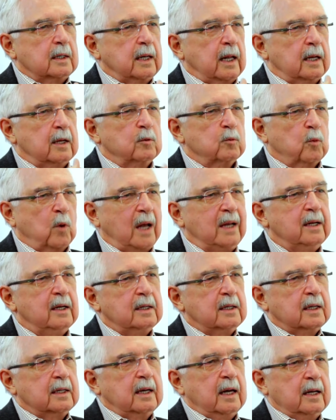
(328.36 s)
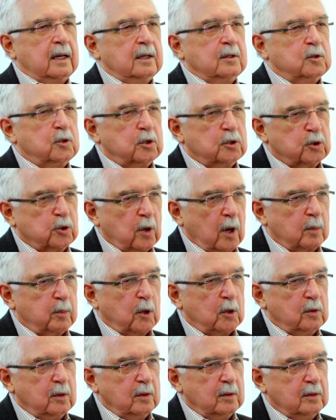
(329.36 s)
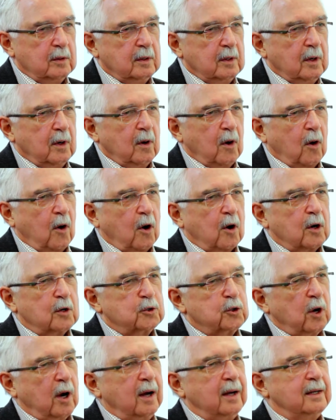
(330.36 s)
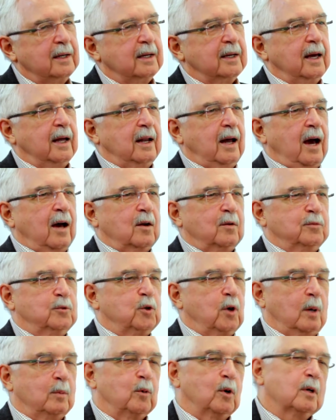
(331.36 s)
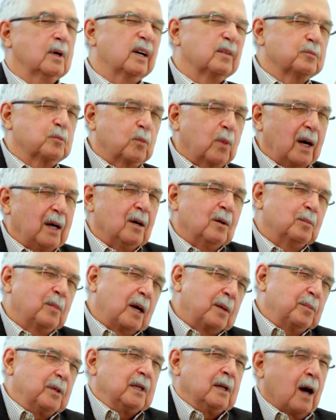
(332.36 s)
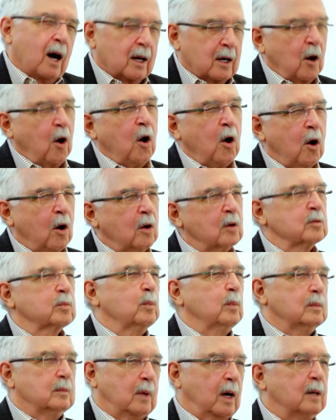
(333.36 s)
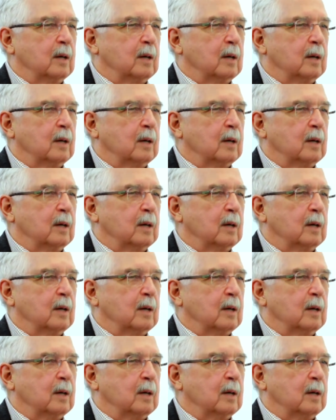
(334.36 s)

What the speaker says: getting ready to get into trouble or are trying to get out of trouble. Well, maybe not all.